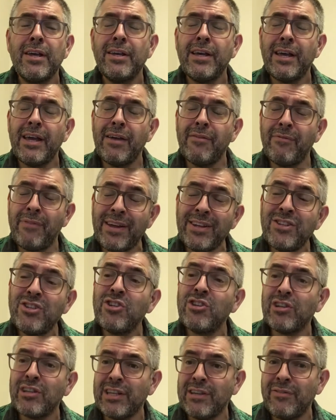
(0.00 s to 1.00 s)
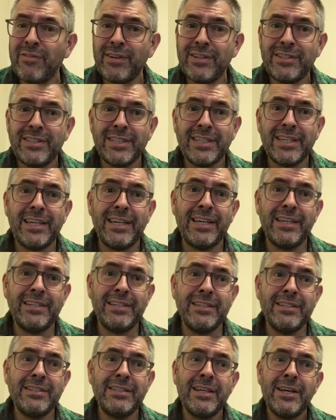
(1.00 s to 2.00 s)
eventually
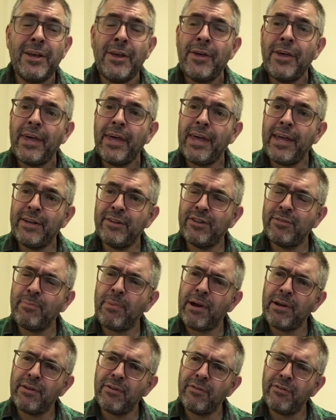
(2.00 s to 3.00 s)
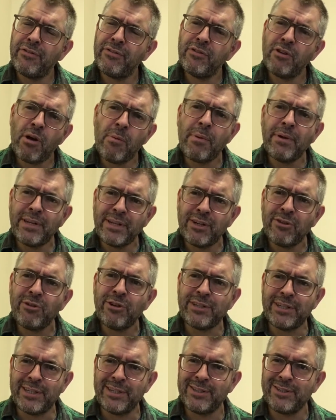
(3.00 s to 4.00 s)
vindicated in spite of so many
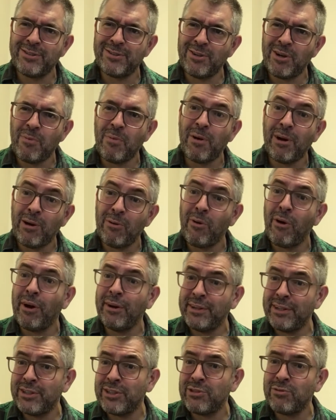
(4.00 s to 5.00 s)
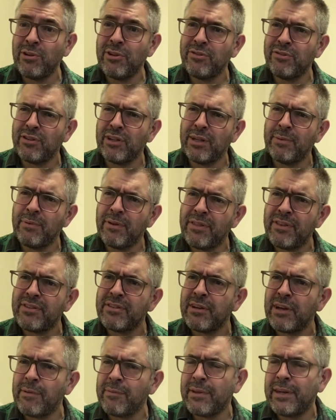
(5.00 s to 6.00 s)
critics who were around in Jerusalem at the
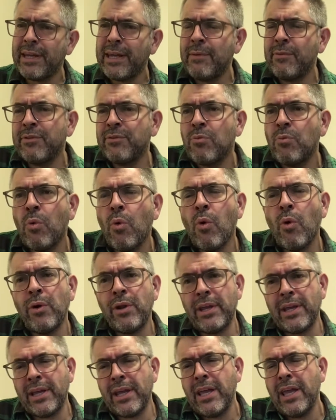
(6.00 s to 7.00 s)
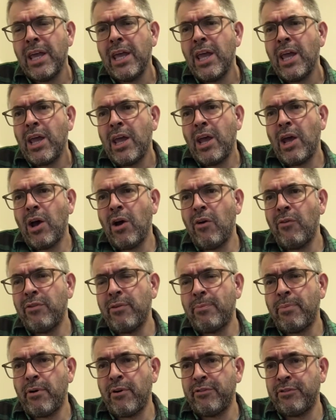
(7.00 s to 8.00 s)
time that he was warning of the
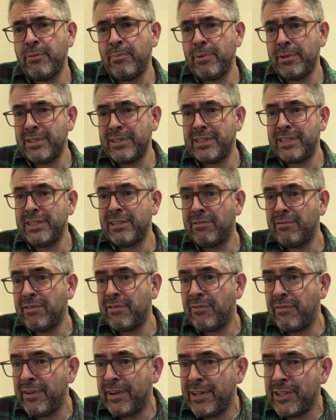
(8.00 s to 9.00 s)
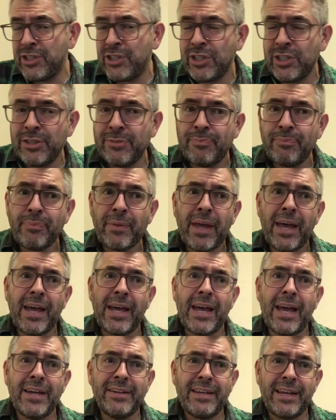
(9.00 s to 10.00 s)
possibility of invasion
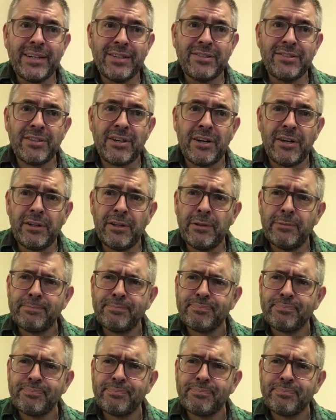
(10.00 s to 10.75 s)
and exile.